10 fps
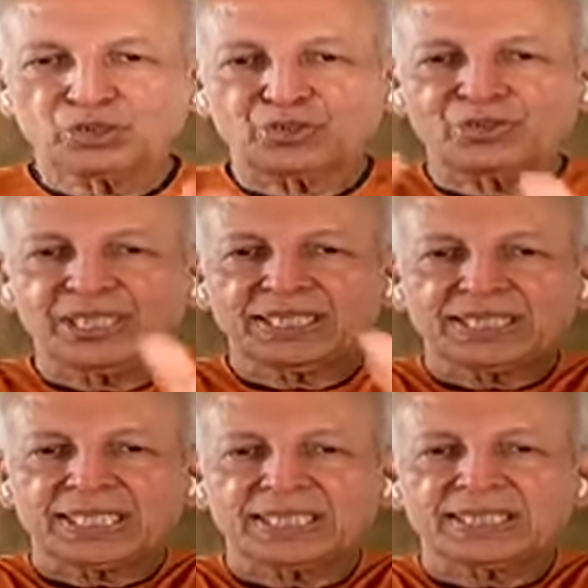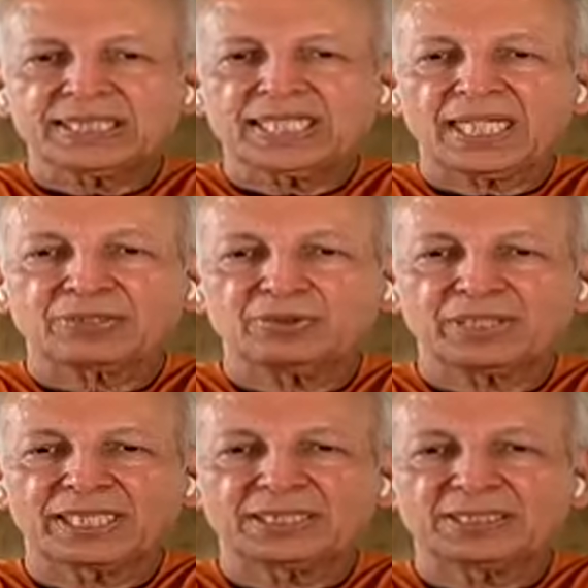The wrist gets relaxed
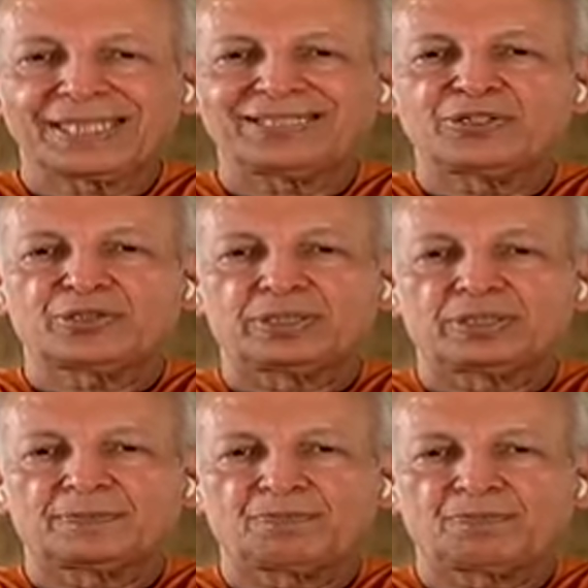with extension.